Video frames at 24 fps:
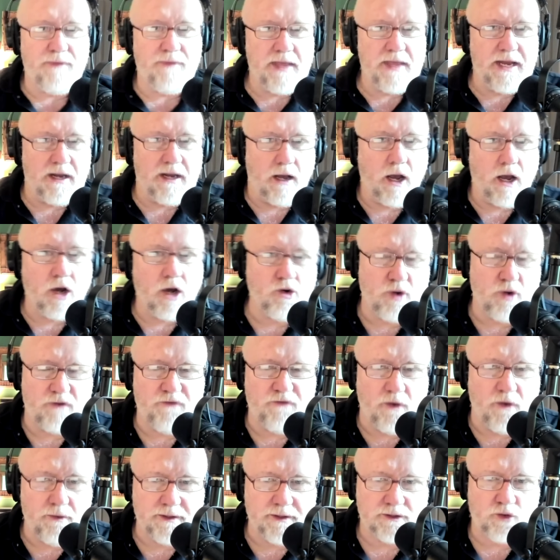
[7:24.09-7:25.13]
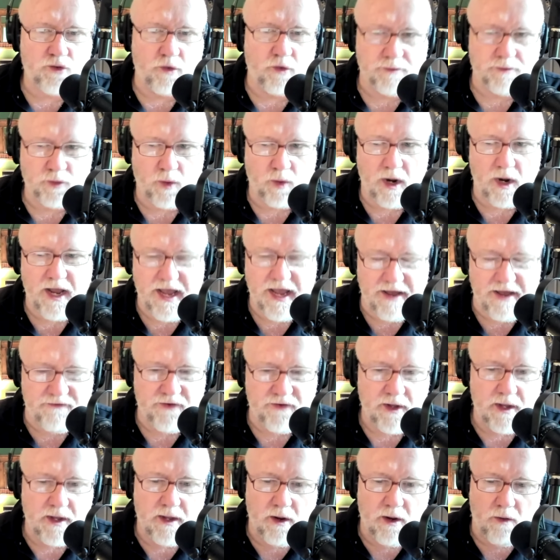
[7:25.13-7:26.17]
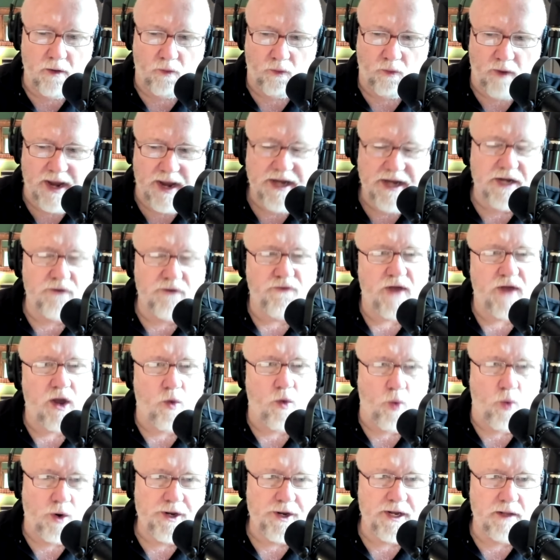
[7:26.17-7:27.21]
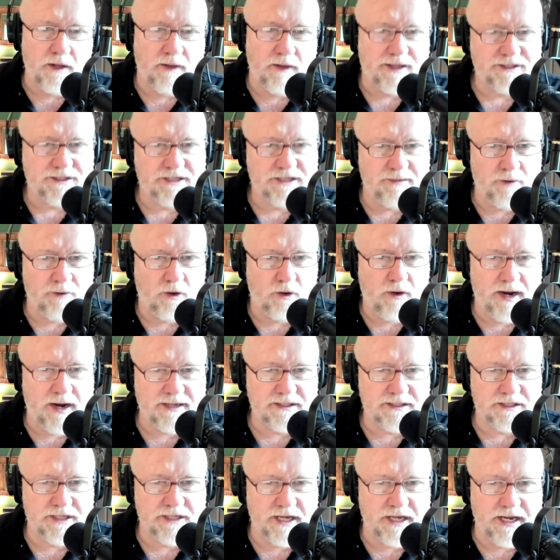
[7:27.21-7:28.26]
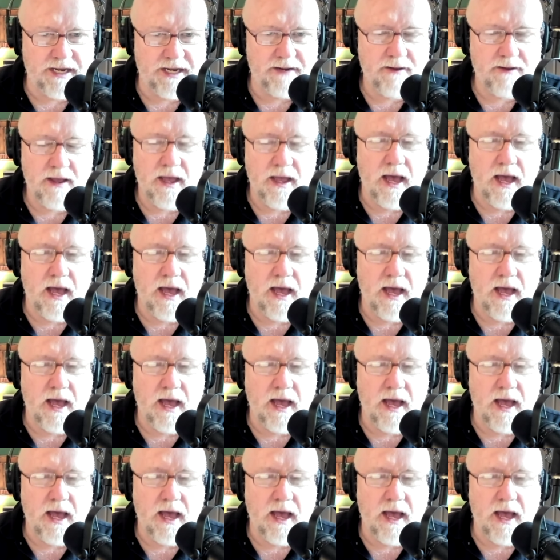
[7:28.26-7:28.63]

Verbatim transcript: in a hundred focus groups where I have rank and file working class Democrats say